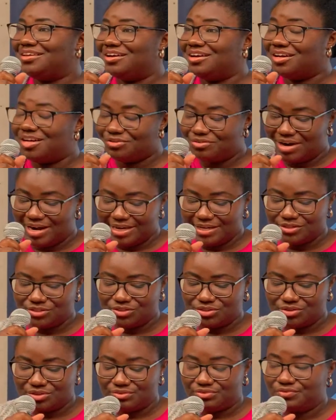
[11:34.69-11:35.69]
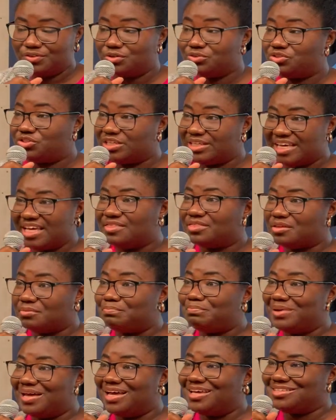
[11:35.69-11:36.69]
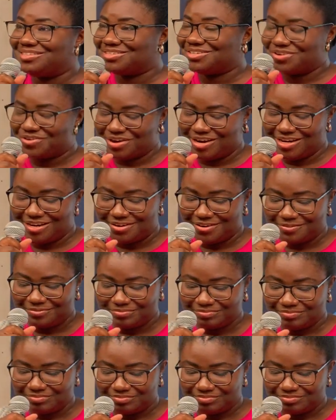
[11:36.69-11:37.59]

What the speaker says: her right into the field to get the best grain.